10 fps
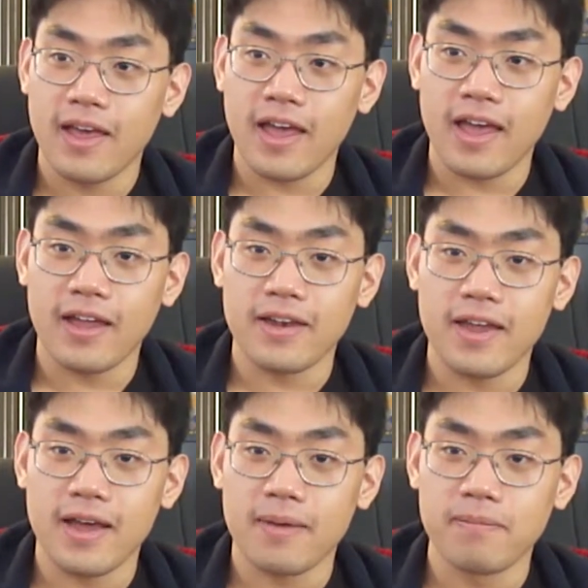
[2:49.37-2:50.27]
And
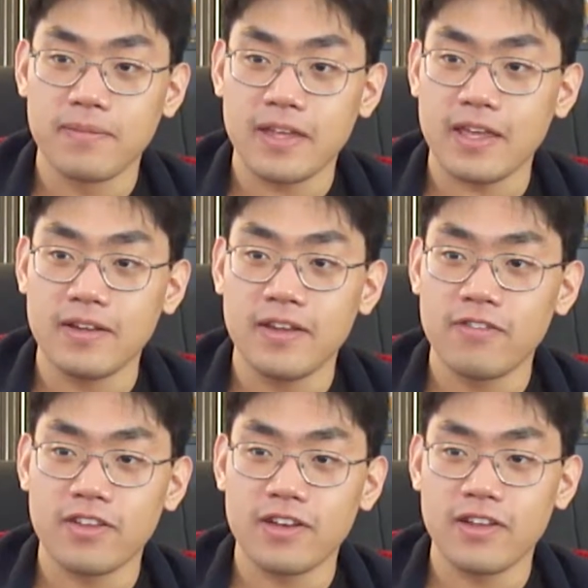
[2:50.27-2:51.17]
he
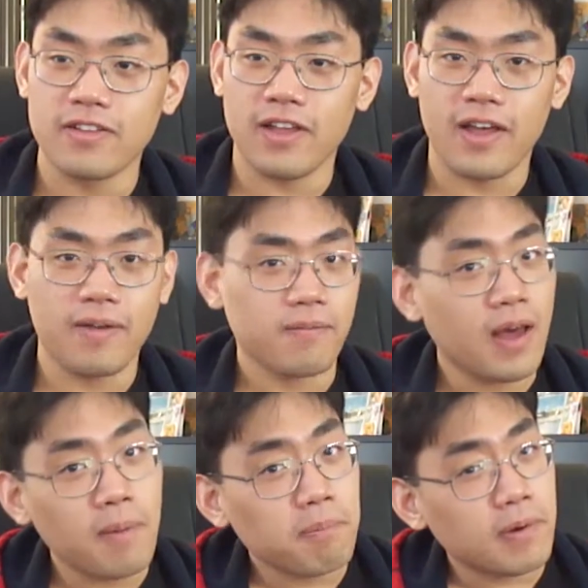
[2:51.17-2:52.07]
lives in this
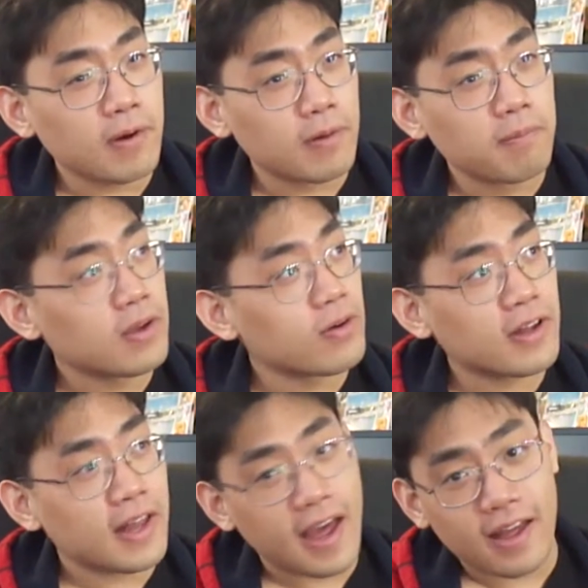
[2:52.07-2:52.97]
upper middle
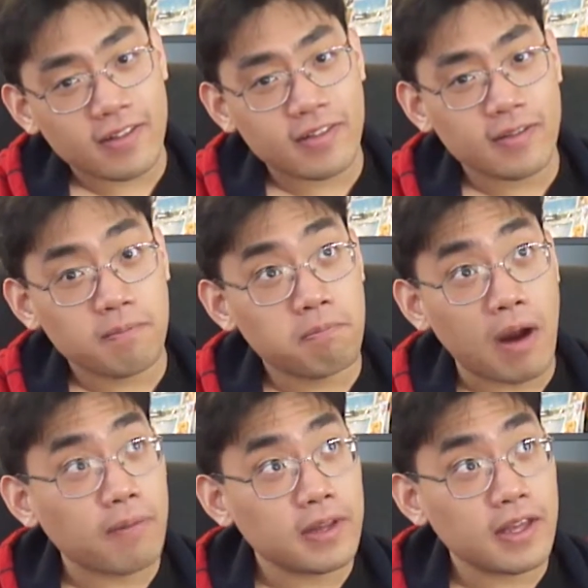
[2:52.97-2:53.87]
class,
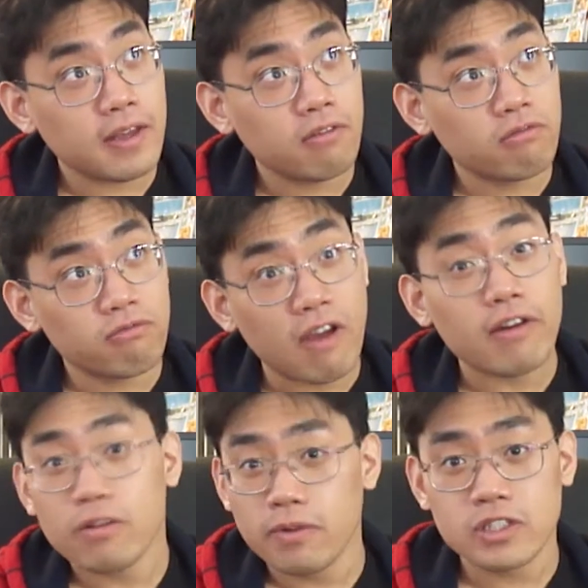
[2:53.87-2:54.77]
probably
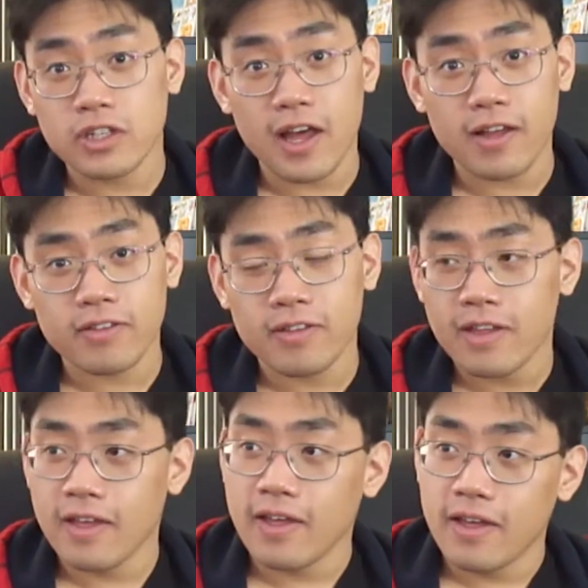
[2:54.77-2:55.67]
very rich class.
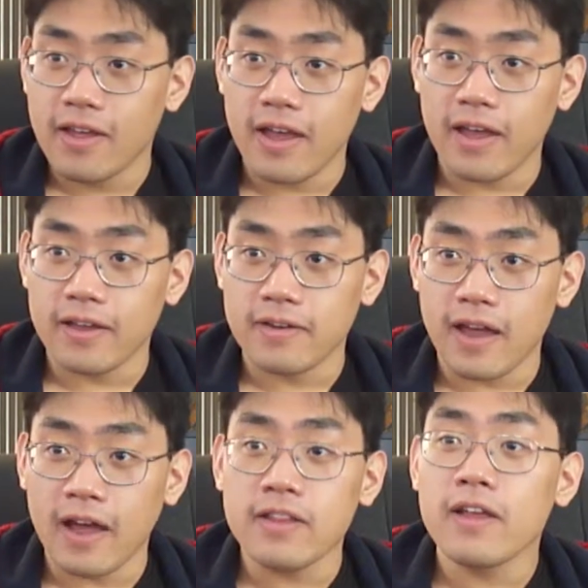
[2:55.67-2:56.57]
And
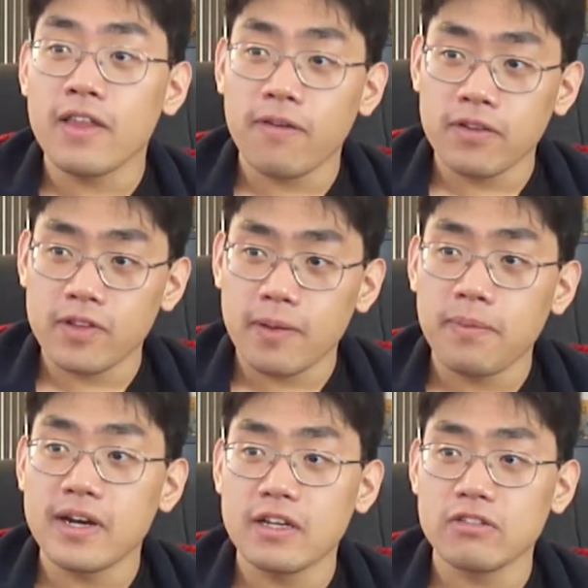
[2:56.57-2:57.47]
I thought that was
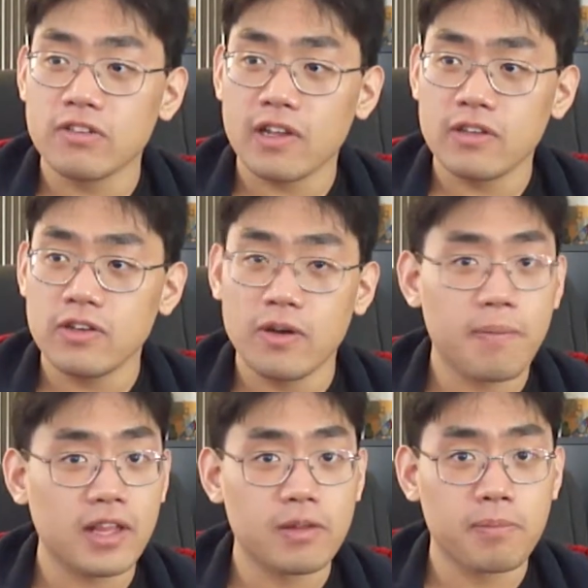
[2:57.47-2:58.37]
pretty interesting too
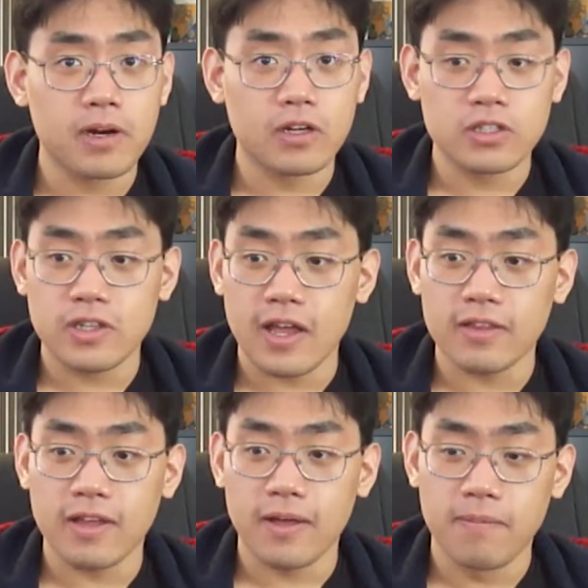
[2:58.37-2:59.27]
about The Purge, that
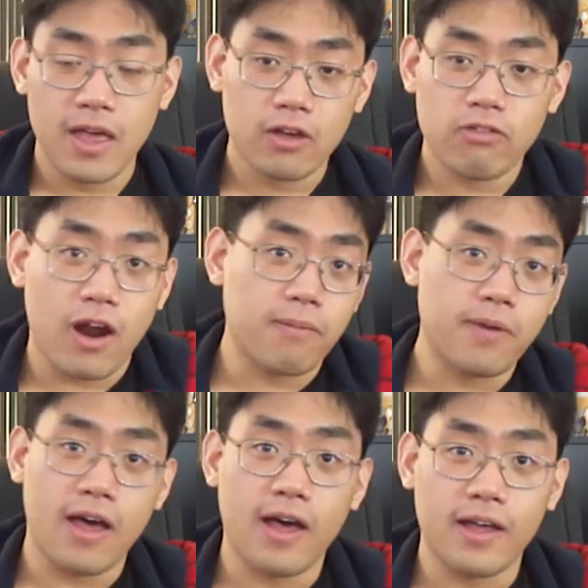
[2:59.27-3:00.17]
crime
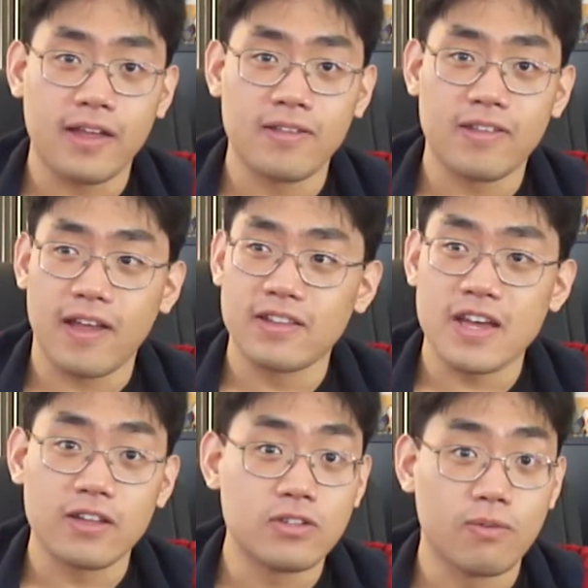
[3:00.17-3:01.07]
is down to